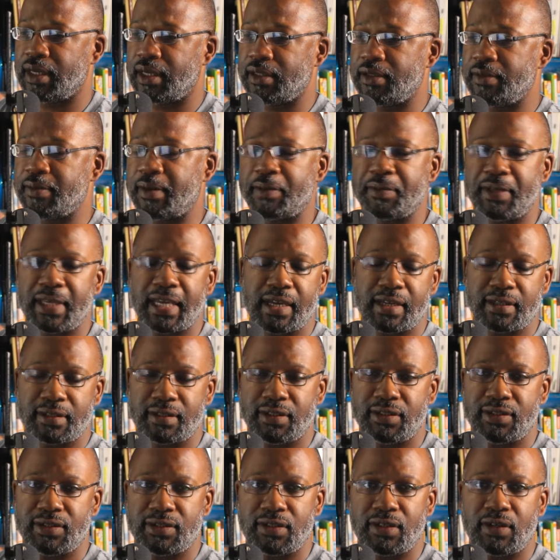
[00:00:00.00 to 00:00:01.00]
you might be
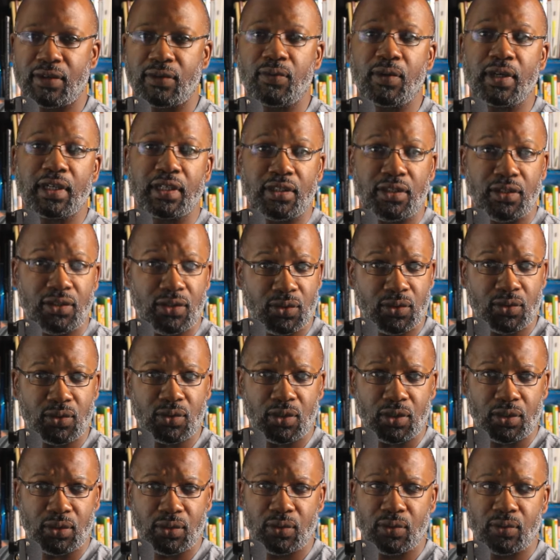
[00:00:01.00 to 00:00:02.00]
asking yourself, what can you
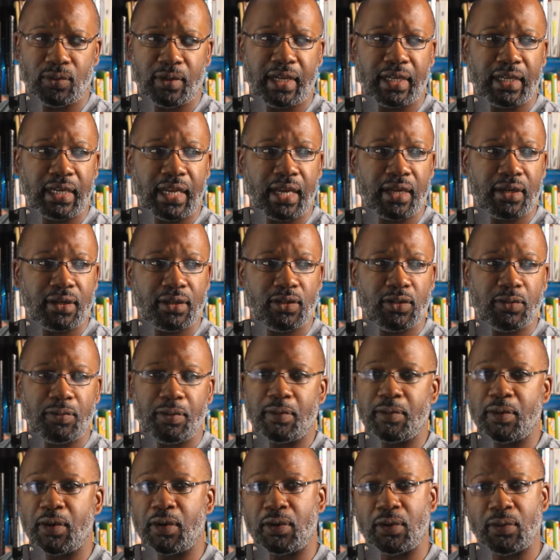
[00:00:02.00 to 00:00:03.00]
do, right? How do you
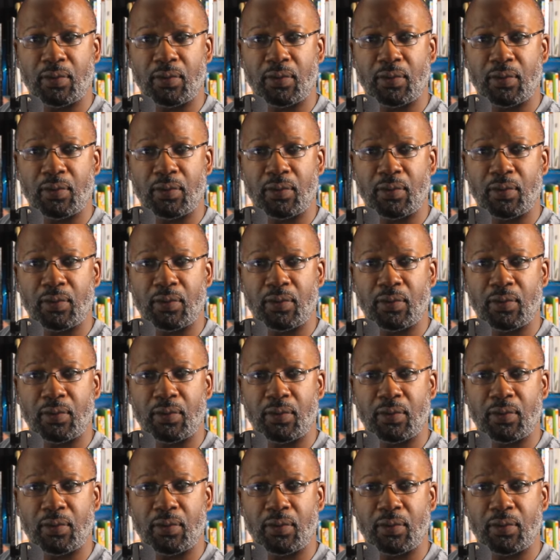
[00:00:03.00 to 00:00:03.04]
promote